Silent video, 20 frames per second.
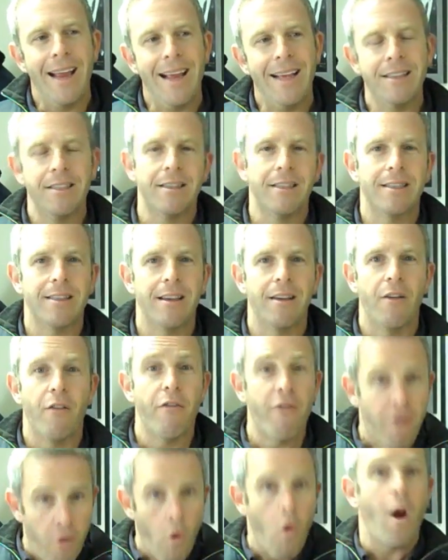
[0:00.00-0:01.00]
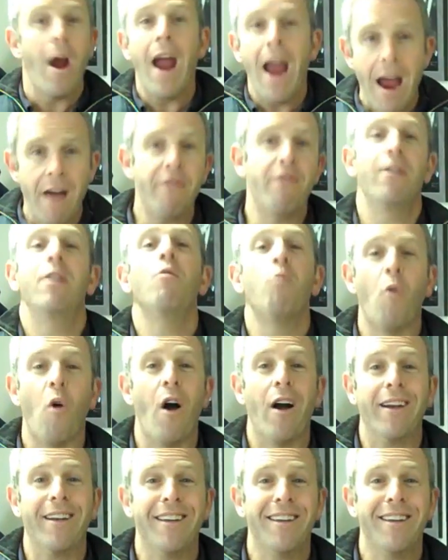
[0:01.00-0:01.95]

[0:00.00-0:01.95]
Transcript: is for everyone.